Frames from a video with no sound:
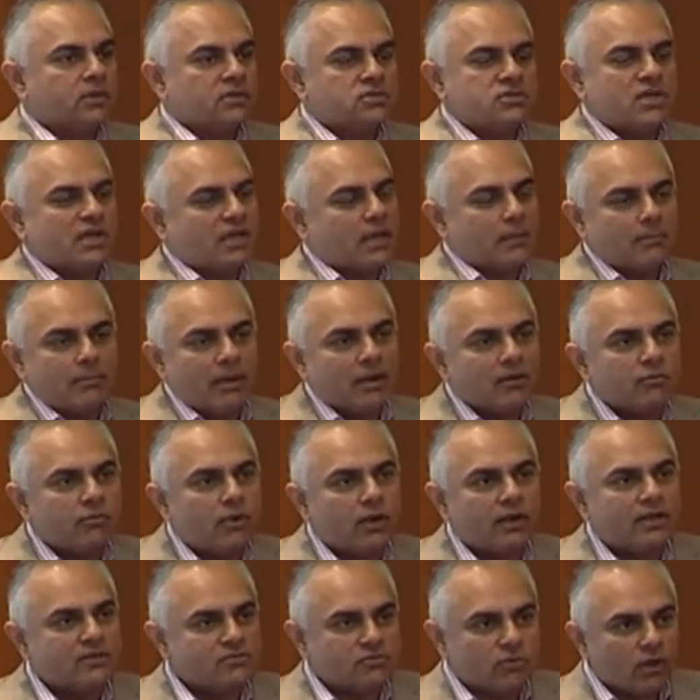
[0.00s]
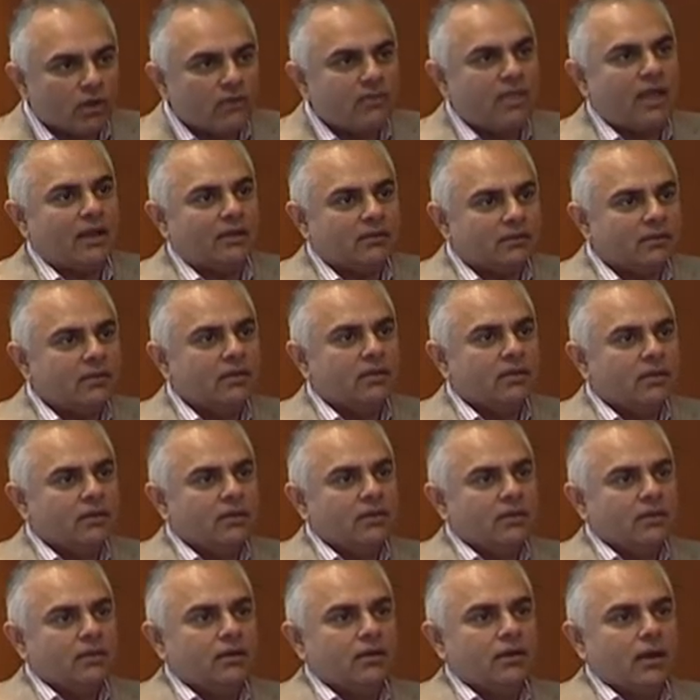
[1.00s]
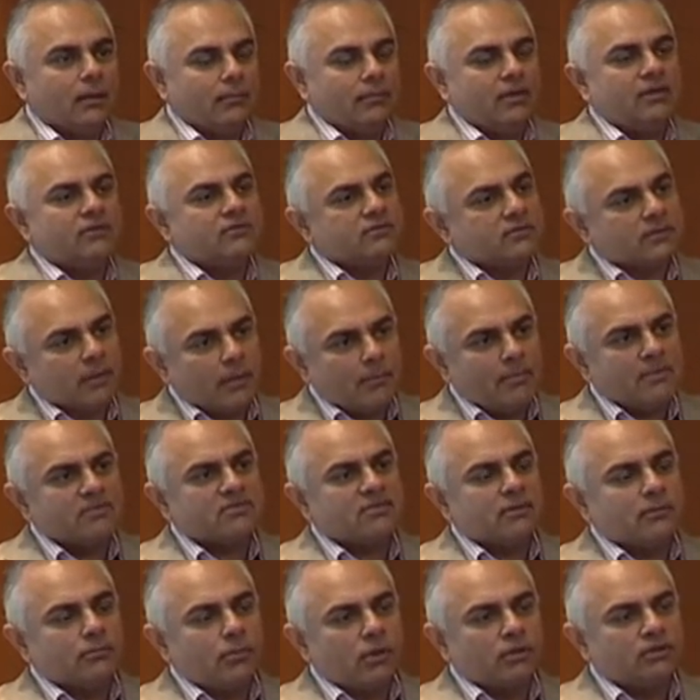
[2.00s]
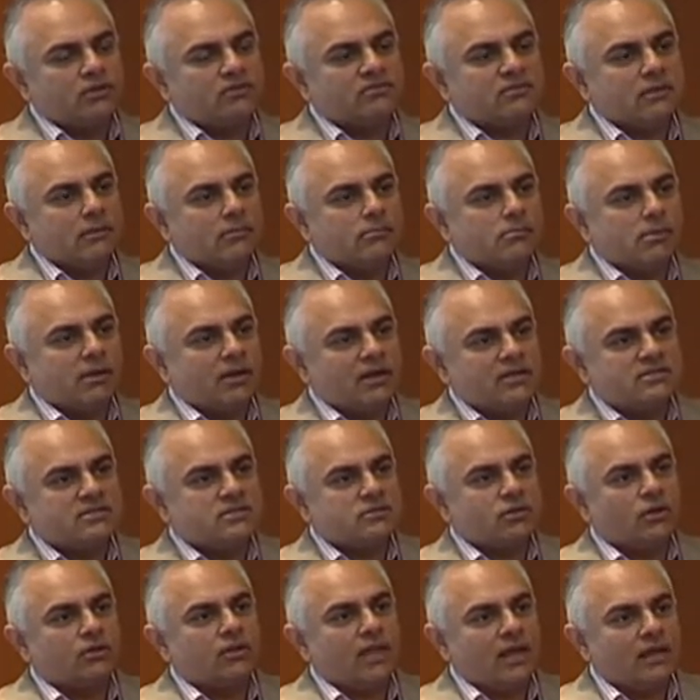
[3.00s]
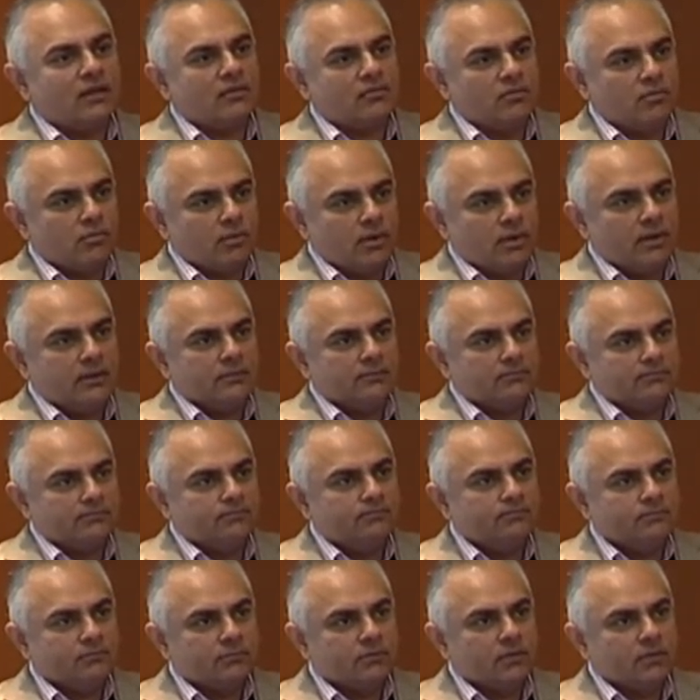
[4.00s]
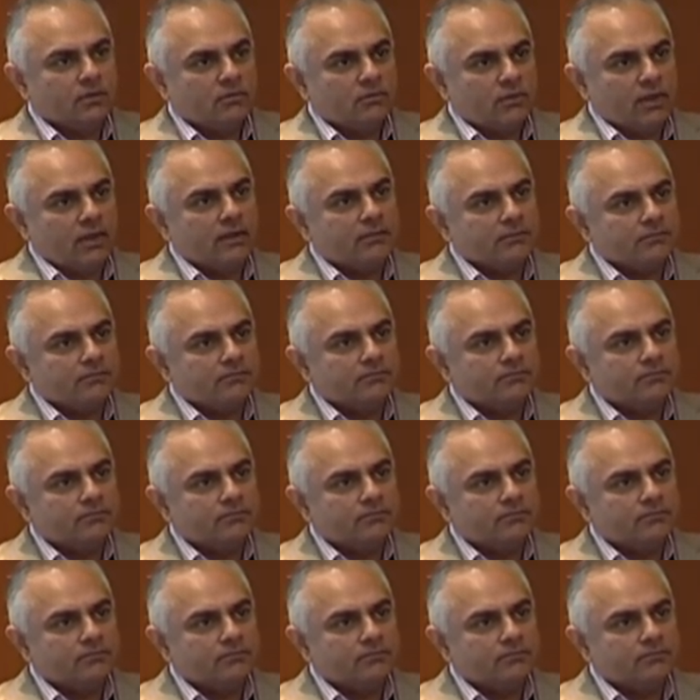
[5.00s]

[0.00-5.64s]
Checking blood work is not that, it's cumbersome, bothersome, but it's not the end of the world, right?